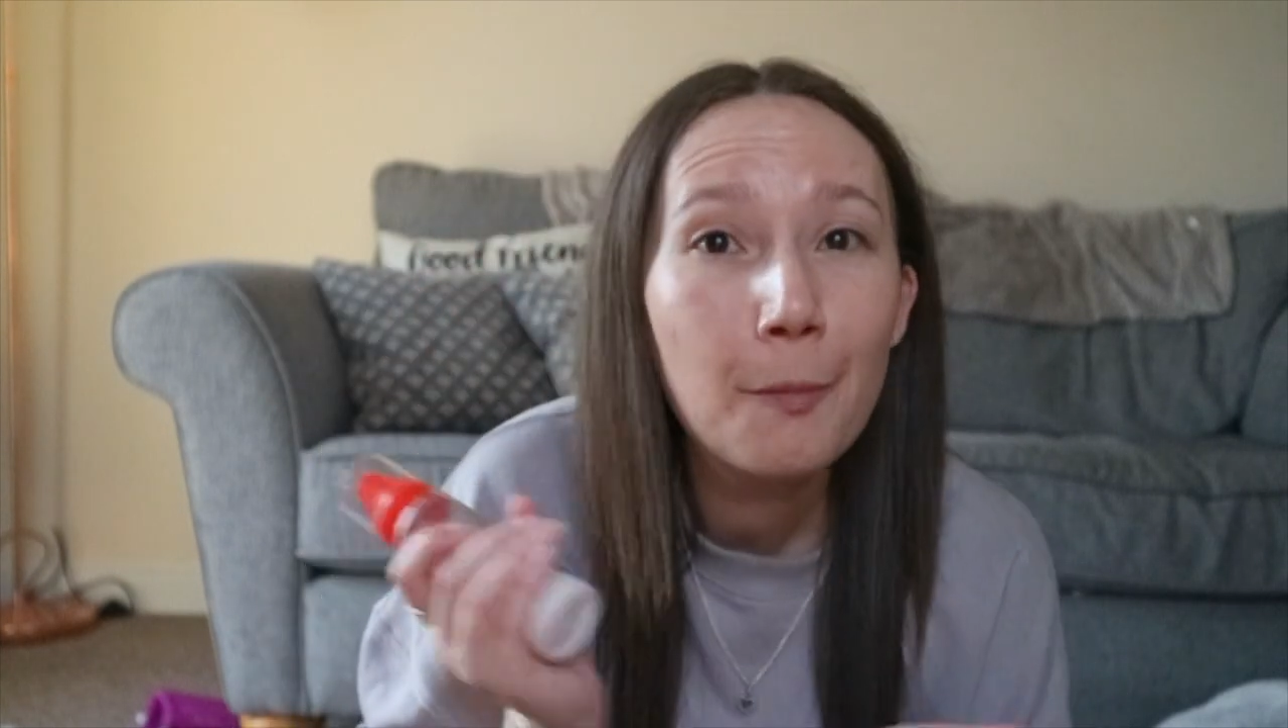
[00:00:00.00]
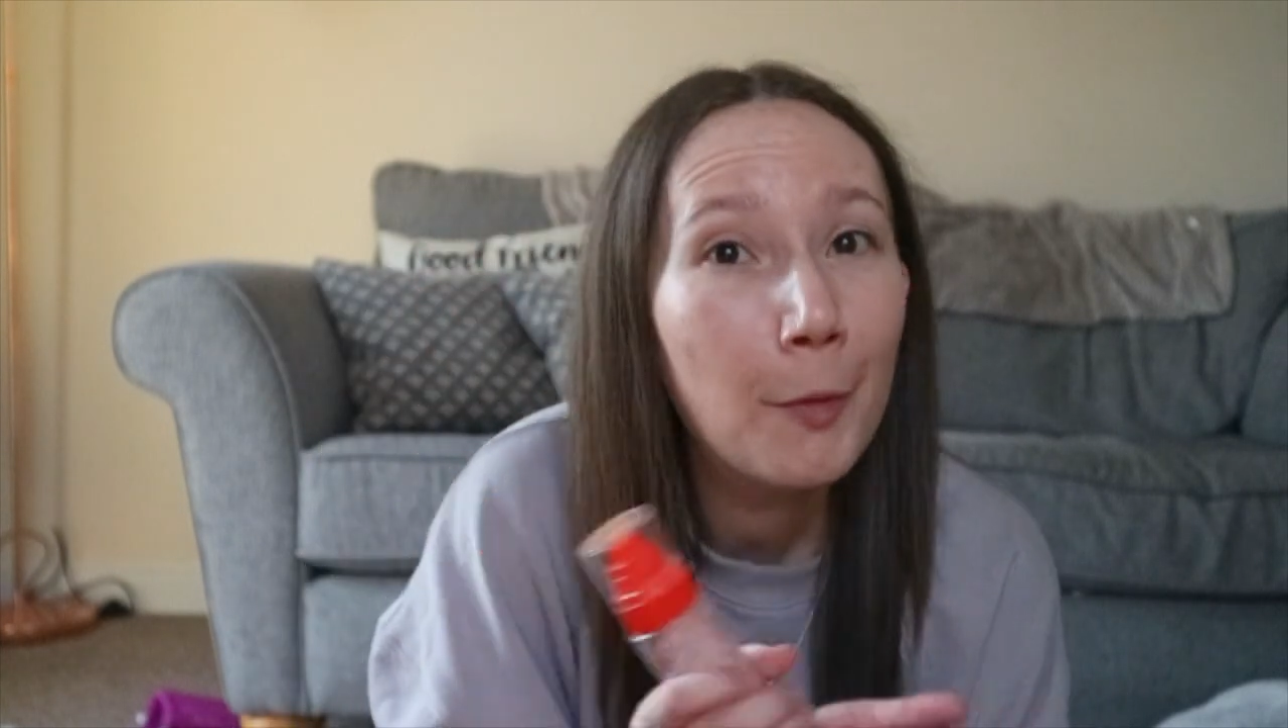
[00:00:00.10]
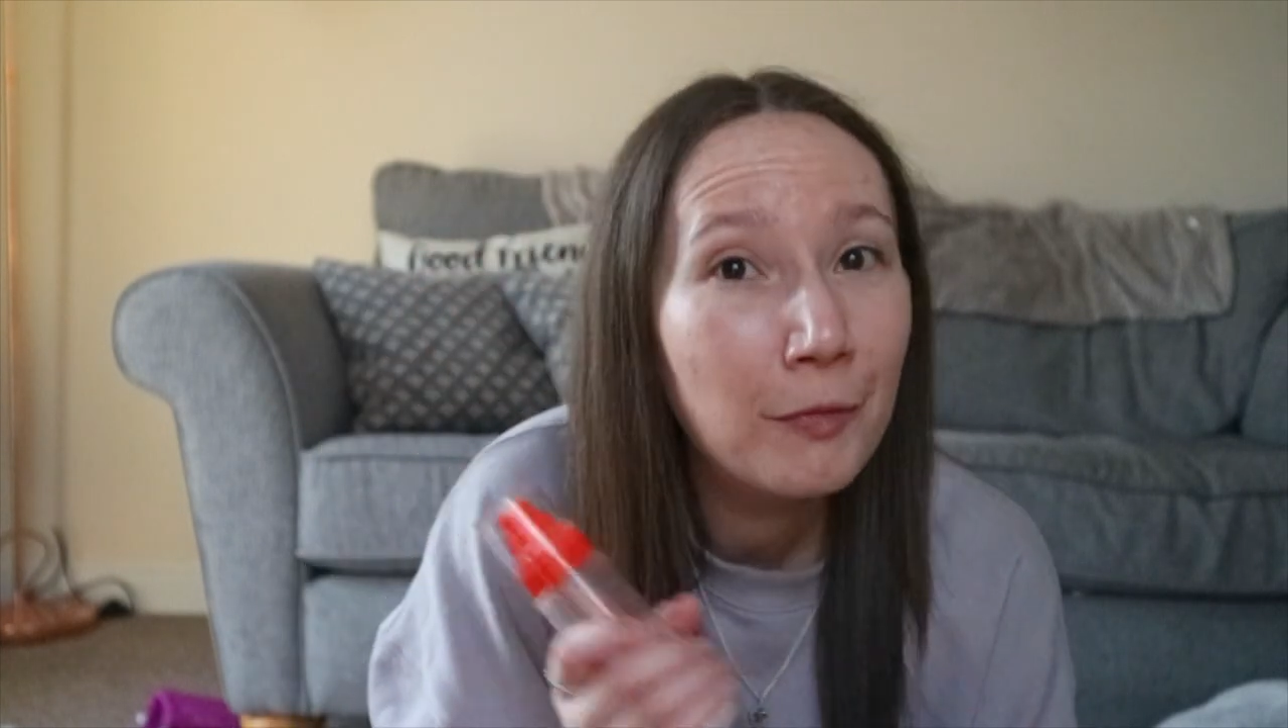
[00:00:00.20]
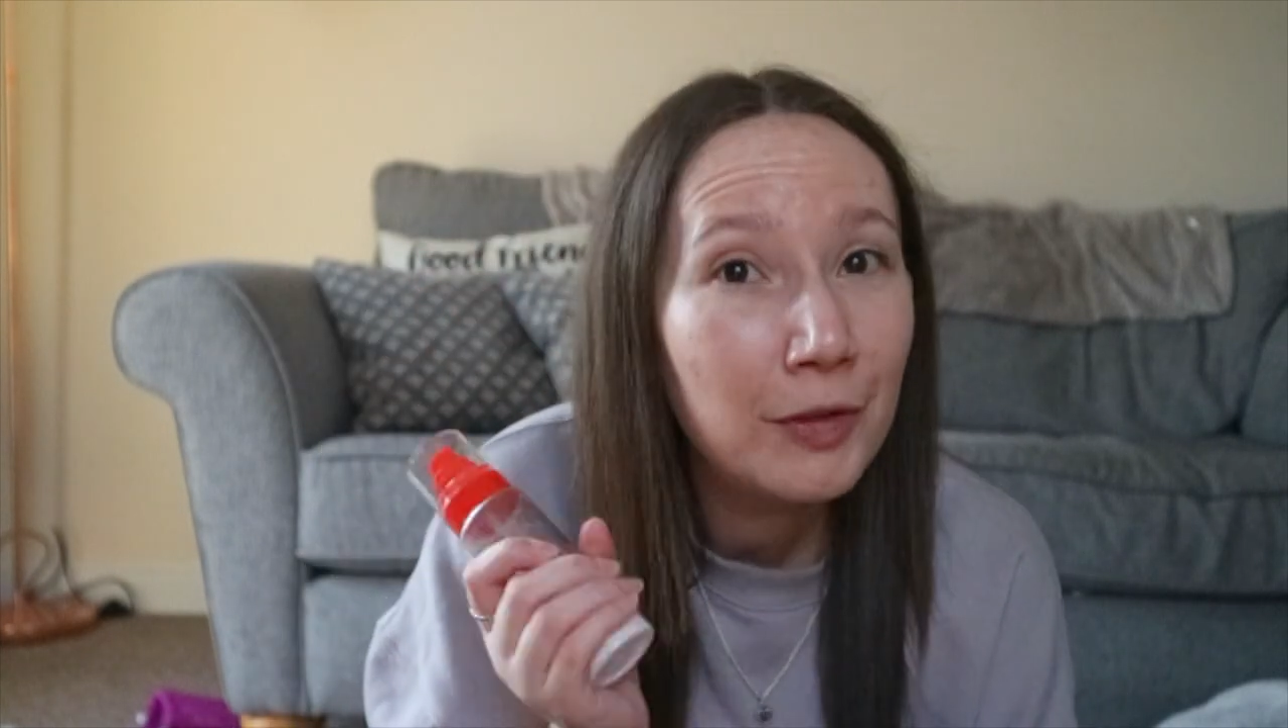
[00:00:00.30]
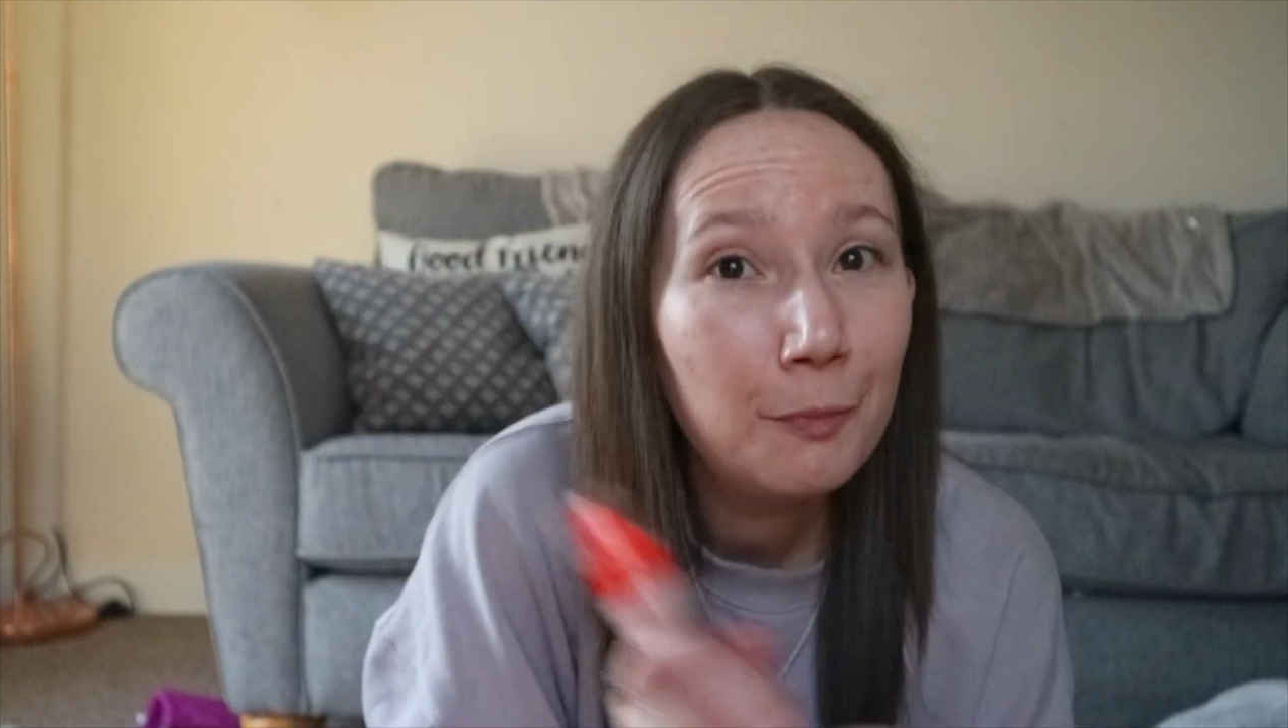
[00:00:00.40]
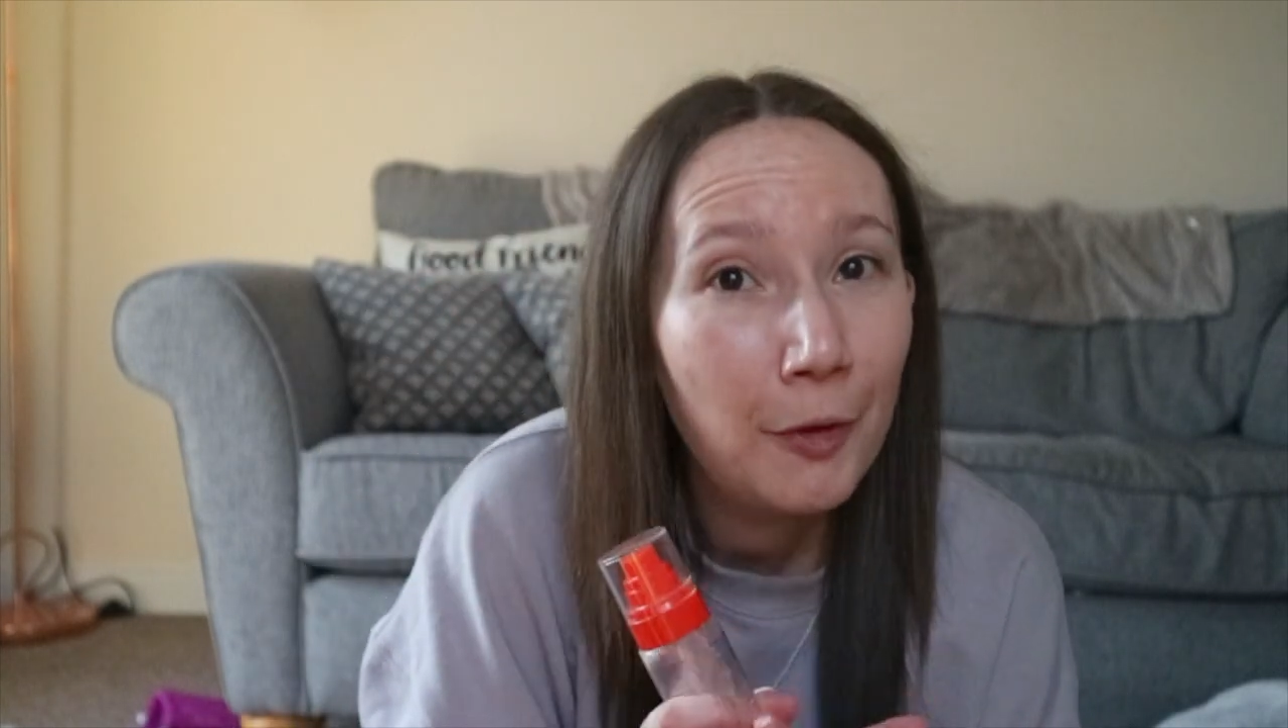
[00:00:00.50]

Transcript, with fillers: and months and